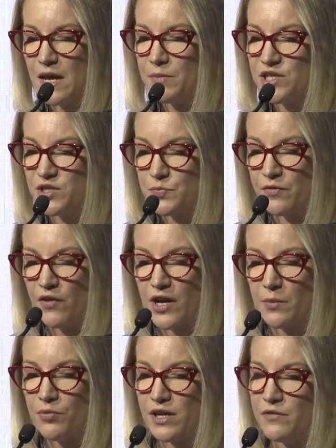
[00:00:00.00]
let me just
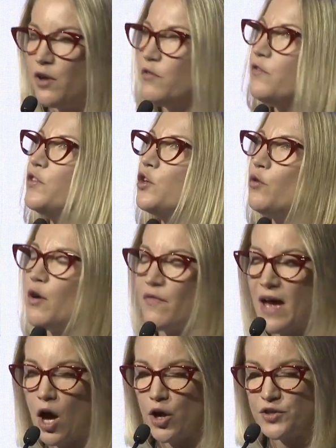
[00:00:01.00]
provide a brief overview of
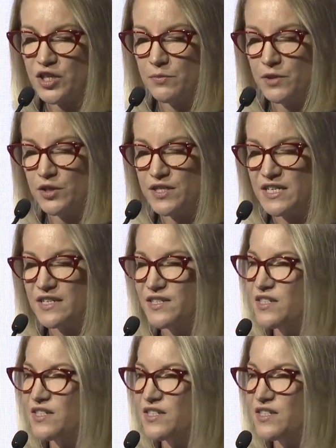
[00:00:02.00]
our host communities.